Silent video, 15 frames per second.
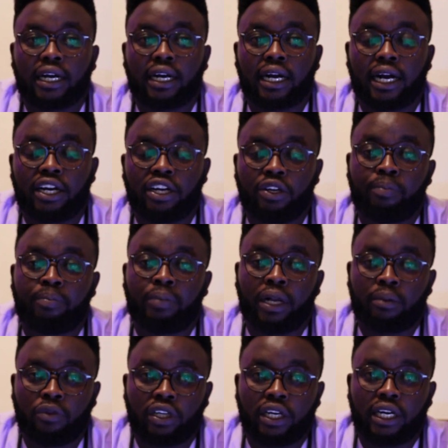
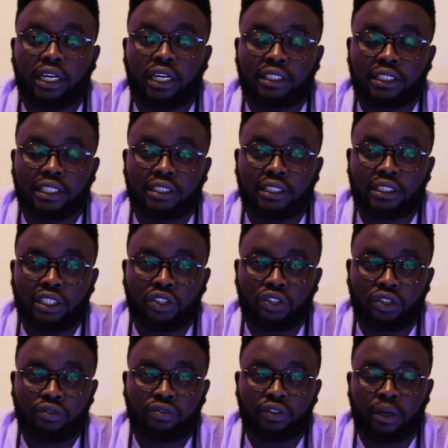cardiopulmonary
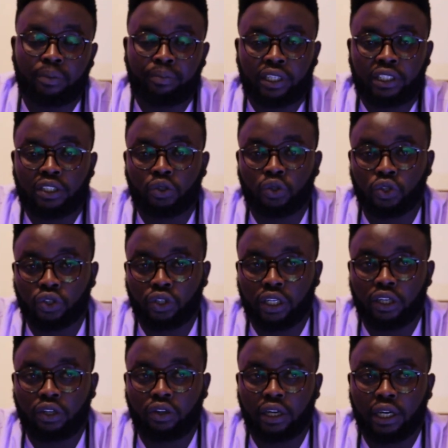resuscitation for a patient who's
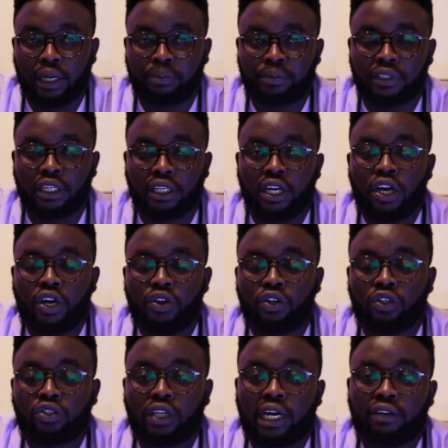already collapsed. You
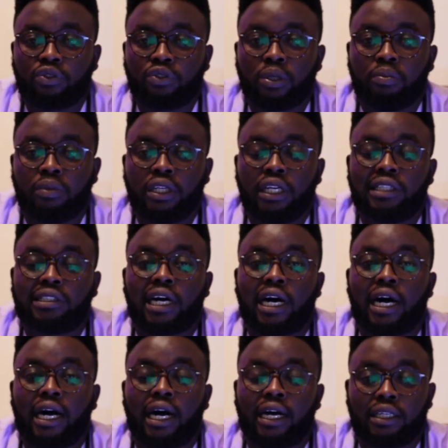also have to administer
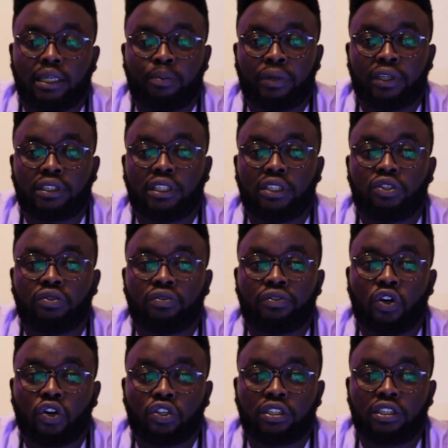100% of
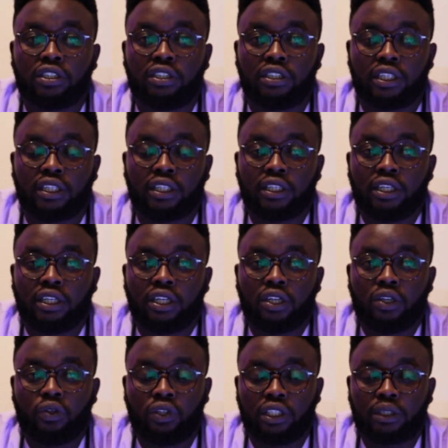oxygen
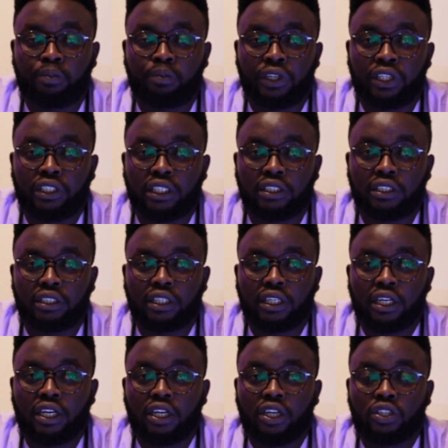to this patient.
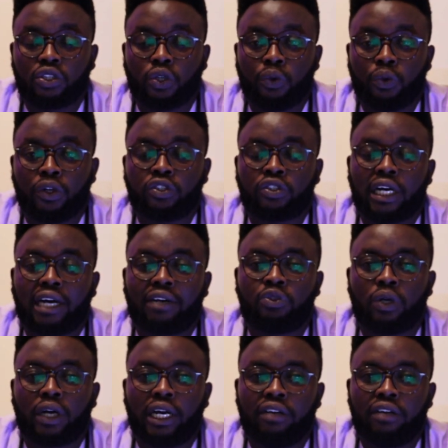So we also have
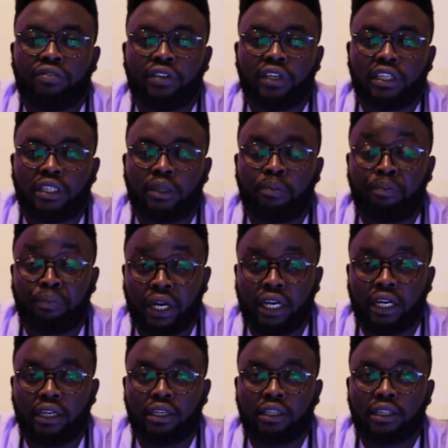to alleviate the
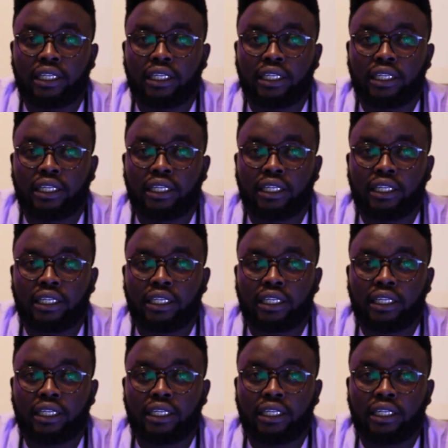pain